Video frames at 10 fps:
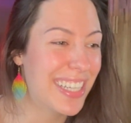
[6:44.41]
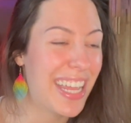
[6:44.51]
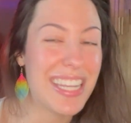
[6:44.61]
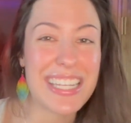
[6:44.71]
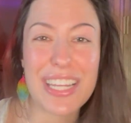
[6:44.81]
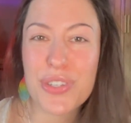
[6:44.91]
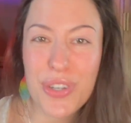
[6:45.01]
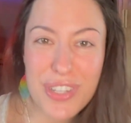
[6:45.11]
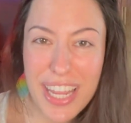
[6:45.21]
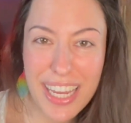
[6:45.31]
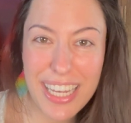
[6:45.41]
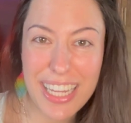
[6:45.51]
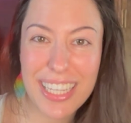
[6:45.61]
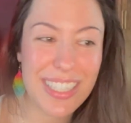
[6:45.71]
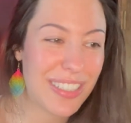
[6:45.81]
and
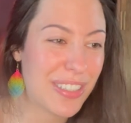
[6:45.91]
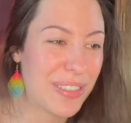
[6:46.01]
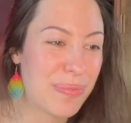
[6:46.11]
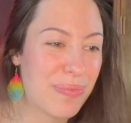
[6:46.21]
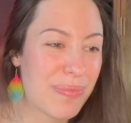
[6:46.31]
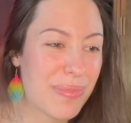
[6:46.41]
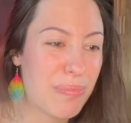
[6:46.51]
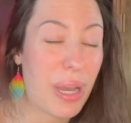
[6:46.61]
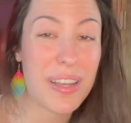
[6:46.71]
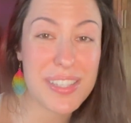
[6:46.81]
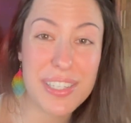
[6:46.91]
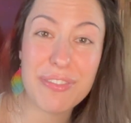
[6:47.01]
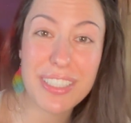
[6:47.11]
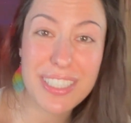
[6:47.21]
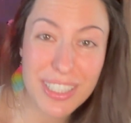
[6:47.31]
entertaining,
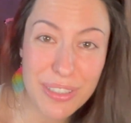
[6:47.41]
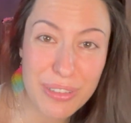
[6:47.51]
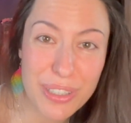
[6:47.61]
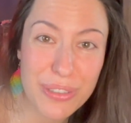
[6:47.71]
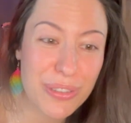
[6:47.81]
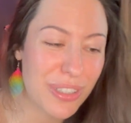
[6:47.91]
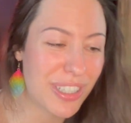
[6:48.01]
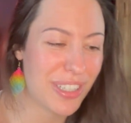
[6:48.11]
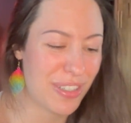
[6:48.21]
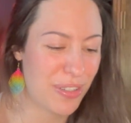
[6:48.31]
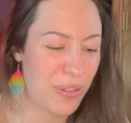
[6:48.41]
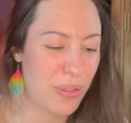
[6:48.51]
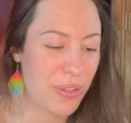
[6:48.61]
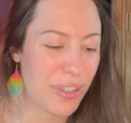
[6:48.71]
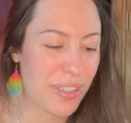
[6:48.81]
positively delulu
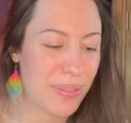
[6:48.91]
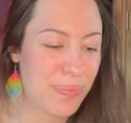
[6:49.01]
or